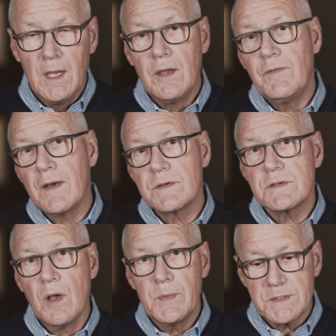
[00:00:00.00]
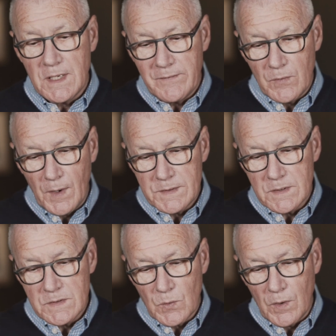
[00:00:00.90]
In fact, the psalmist David writes
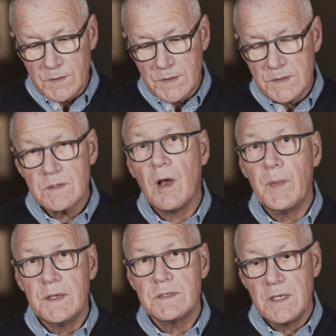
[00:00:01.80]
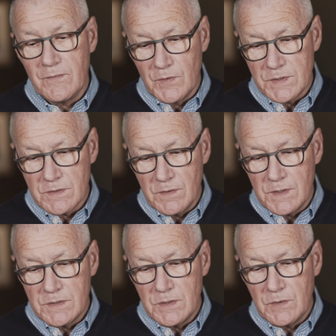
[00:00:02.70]
these words in Psalm 18, verse
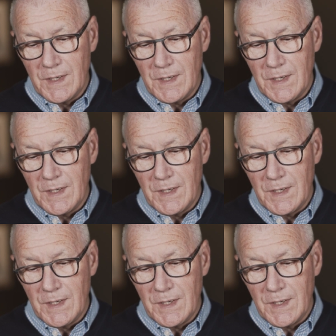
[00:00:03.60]
32,